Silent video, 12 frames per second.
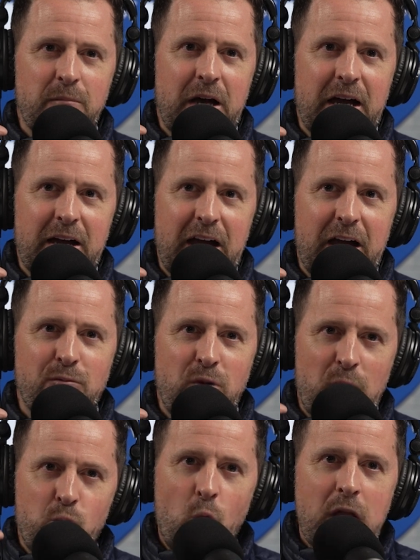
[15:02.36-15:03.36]
I
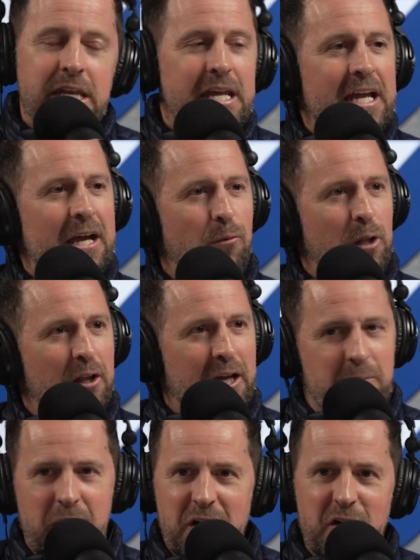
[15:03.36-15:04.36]
one day I would
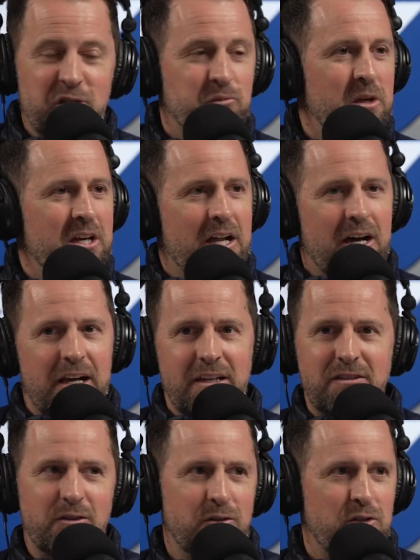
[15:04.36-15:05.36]
like my husband and I
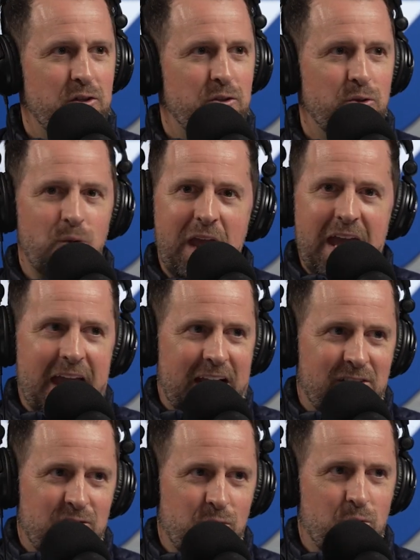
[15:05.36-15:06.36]
to do
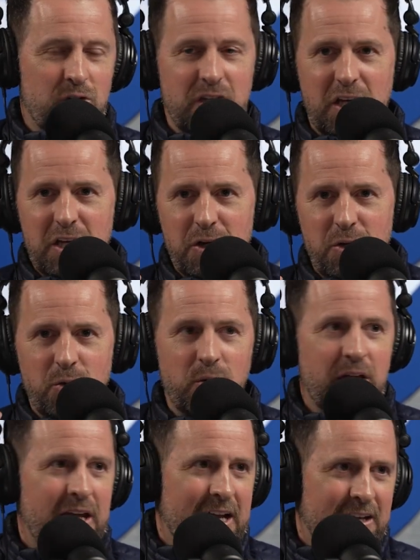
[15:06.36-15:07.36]
X or to
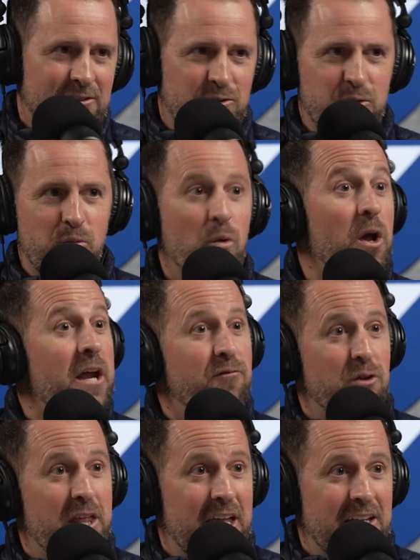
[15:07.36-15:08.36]
go X or
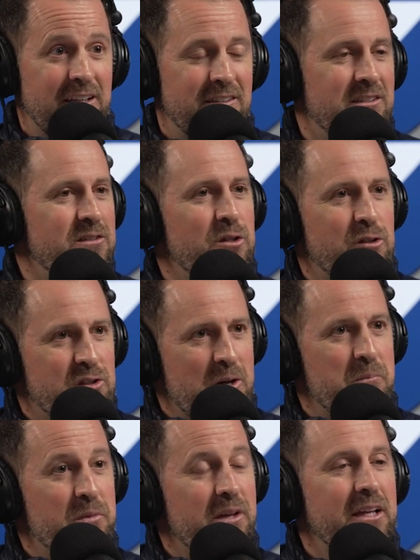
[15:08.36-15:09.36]
whatever that is. Is there
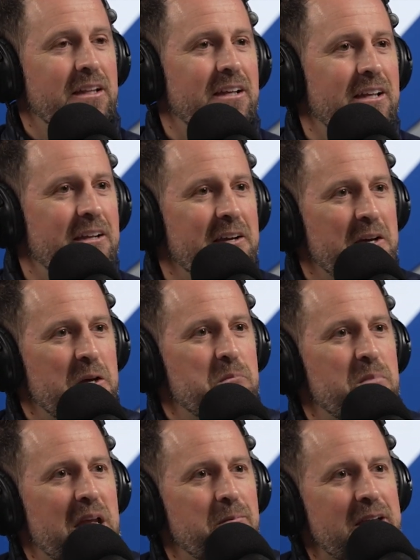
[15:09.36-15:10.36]
something that
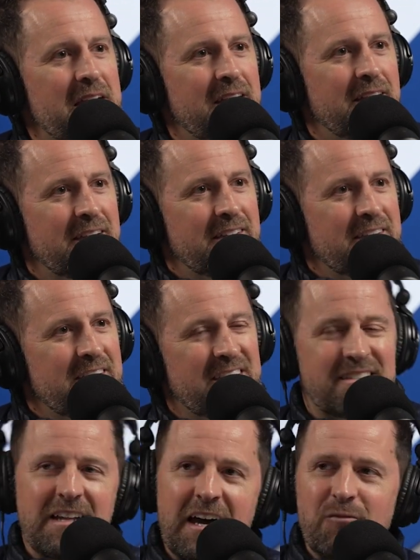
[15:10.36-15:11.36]
maybe
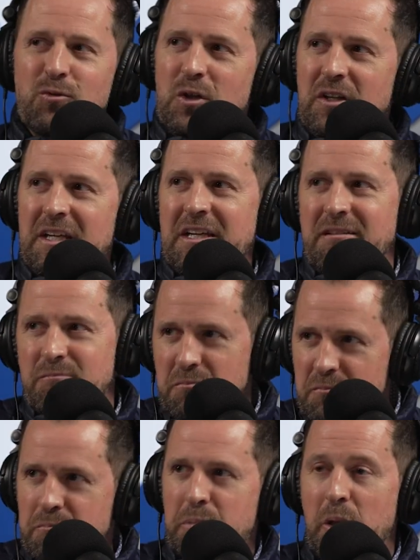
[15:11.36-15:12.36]
it's not really
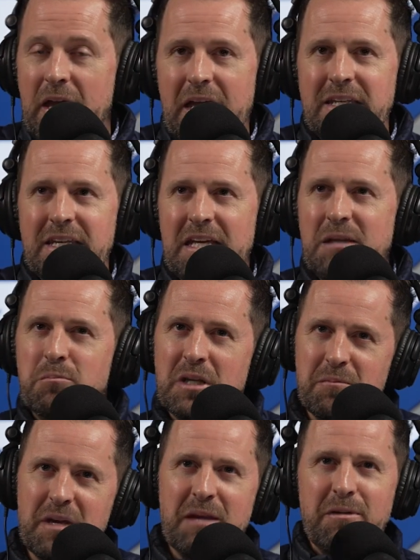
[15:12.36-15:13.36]
planned in,
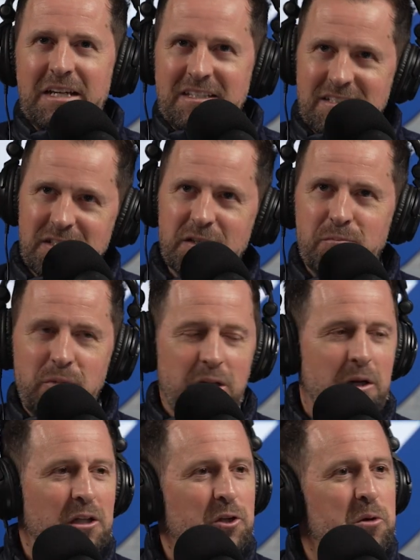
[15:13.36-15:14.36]
but maybe it's a
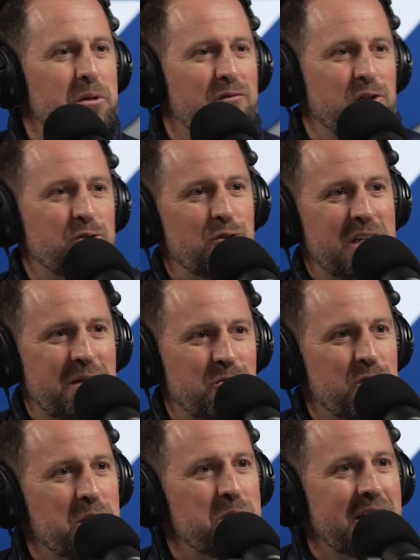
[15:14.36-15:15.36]
little bit of a dream
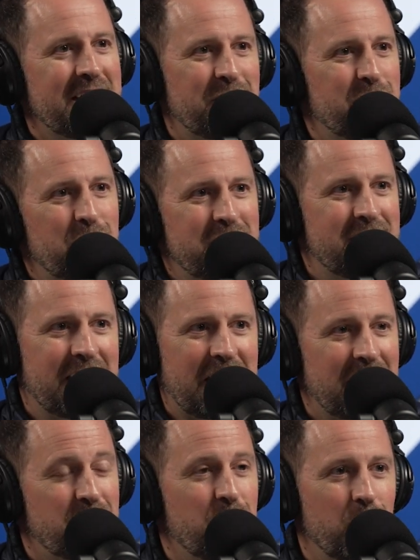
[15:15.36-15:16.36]
big for a
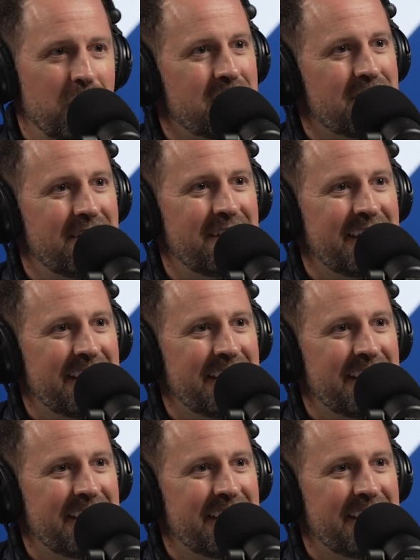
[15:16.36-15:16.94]
second for us?